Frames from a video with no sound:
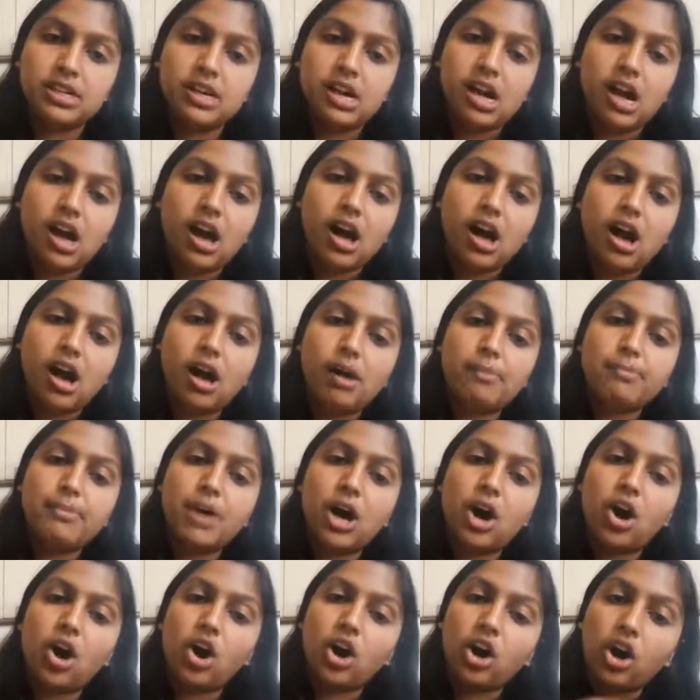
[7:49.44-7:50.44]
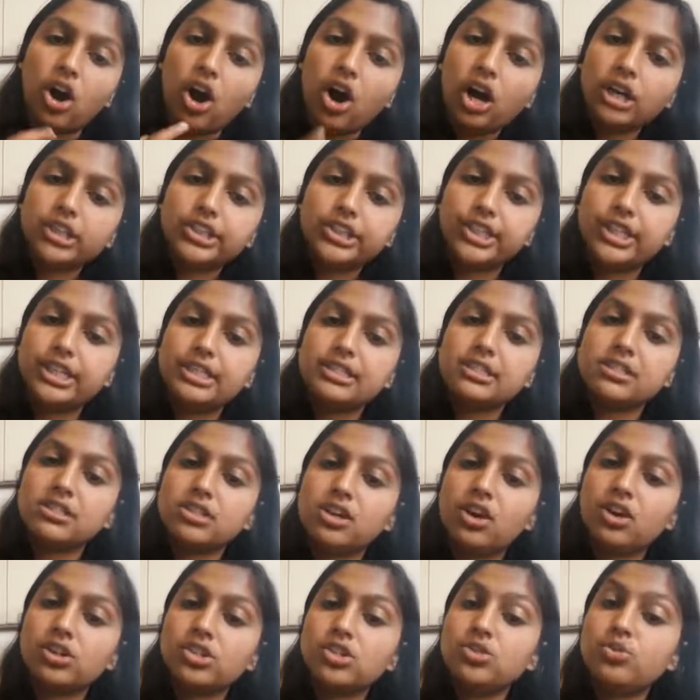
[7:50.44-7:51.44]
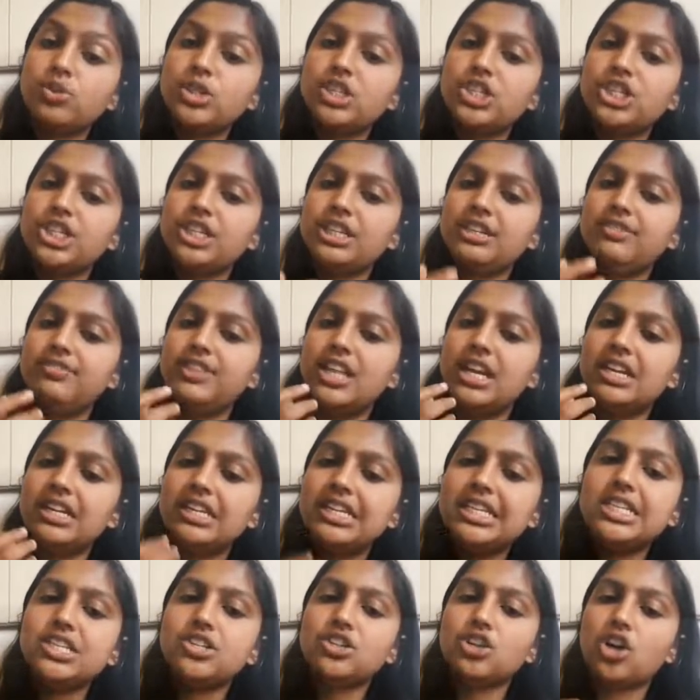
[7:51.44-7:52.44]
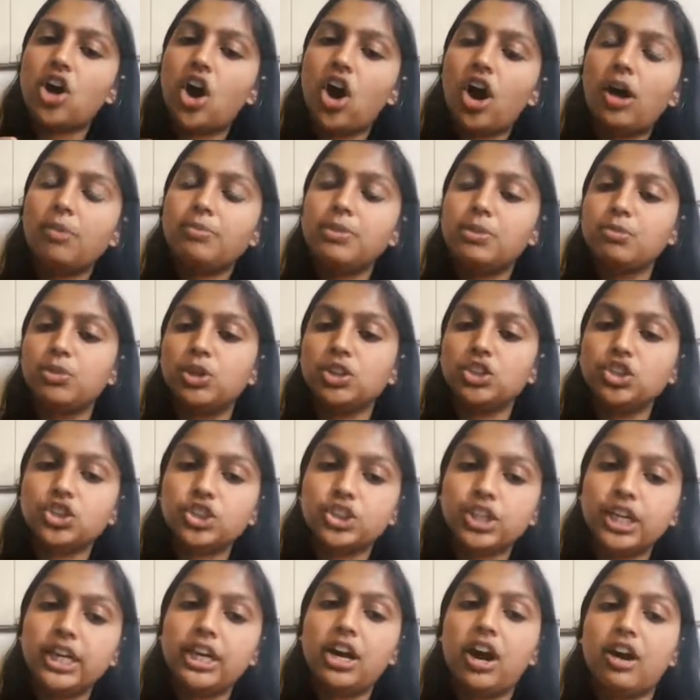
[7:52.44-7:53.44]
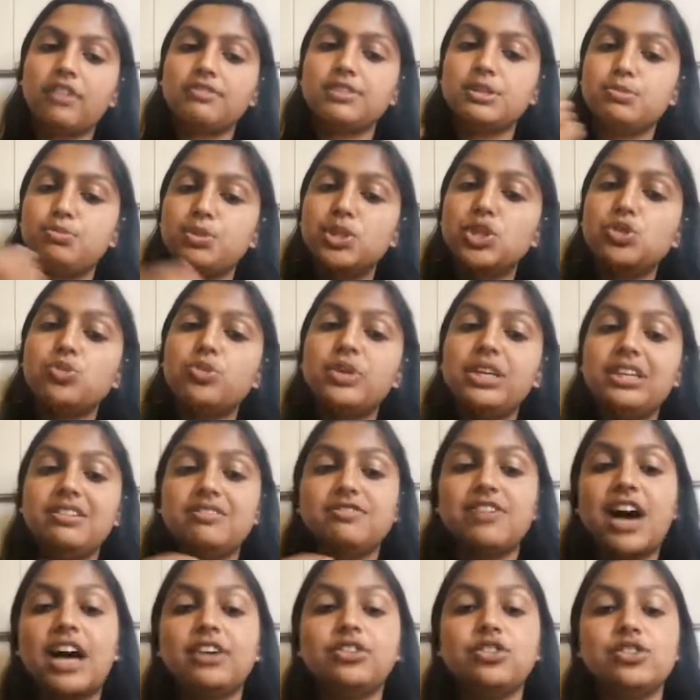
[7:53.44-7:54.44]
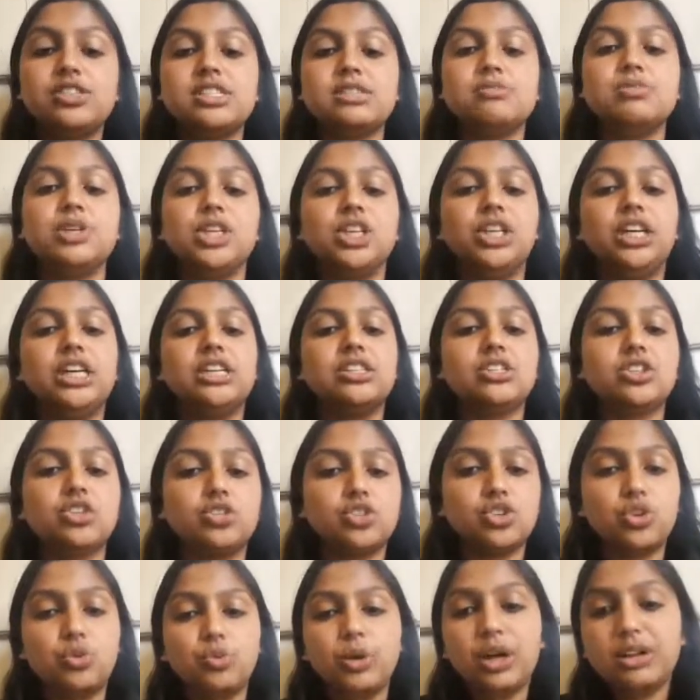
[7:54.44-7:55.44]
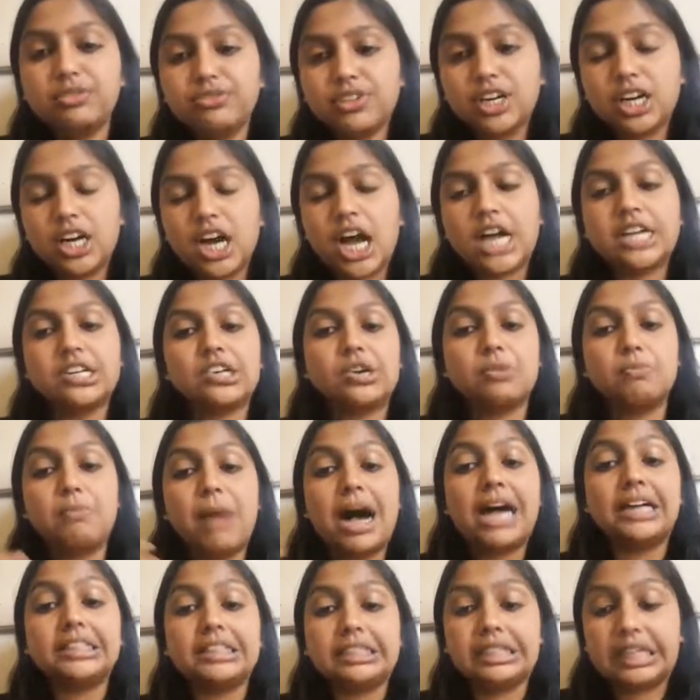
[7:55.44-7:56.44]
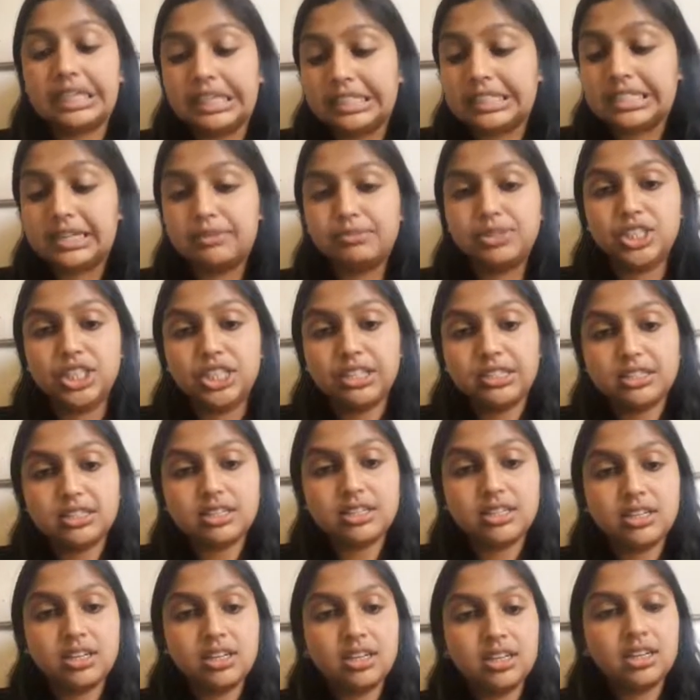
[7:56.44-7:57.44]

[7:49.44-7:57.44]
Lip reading: Our auctions also achieve the near optimal trade-offs between value stability and social welfare under mild assumptions.